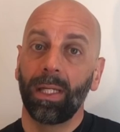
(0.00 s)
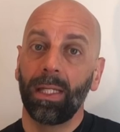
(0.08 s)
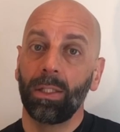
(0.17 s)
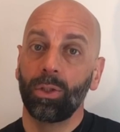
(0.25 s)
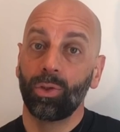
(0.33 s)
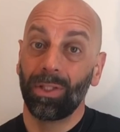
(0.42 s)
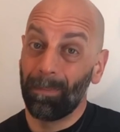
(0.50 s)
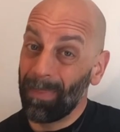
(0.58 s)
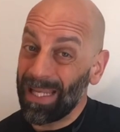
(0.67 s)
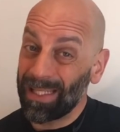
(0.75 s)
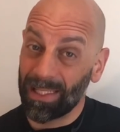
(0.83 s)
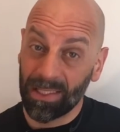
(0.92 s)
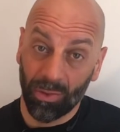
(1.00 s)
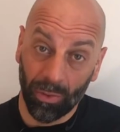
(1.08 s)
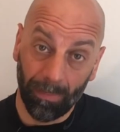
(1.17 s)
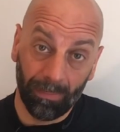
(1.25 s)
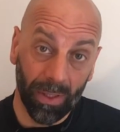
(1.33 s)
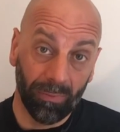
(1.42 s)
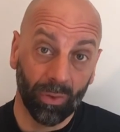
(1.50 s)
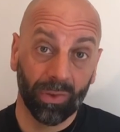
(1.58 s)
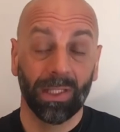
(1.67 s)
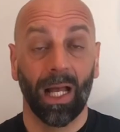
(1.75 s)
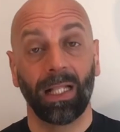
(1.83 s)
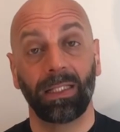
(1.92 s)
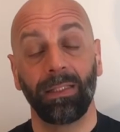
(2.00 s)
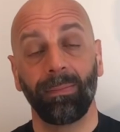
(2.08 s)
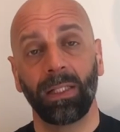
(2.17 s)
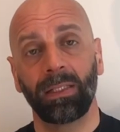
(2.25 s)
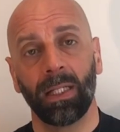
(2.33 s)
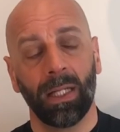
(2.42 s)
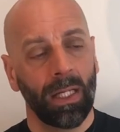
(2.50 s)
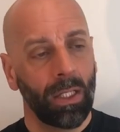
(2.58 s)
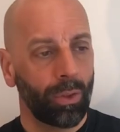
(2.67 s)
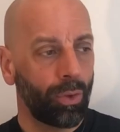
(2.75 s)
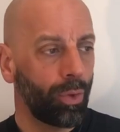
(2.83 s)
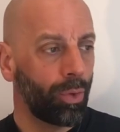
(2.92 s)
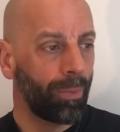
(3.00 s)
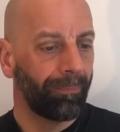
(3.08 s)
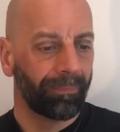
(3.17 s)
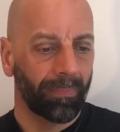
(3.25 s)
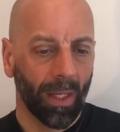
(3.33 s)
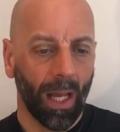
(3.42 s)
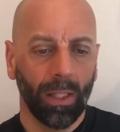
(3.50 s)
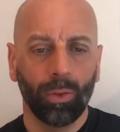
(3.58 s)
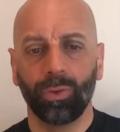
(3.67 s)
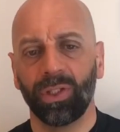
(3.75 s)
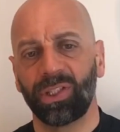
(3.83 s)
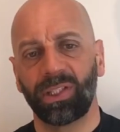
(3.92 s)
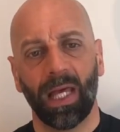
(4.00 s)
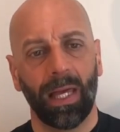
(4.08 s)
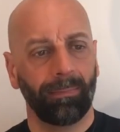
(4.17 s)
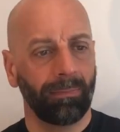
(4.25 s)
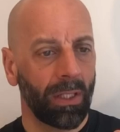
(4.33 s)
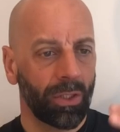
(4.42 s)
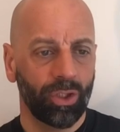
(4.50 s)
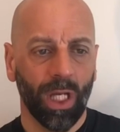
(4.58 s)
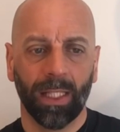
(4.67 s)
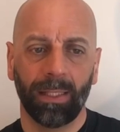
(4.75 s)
into the maintenance of the previous Ultimate, to undo the stem, check the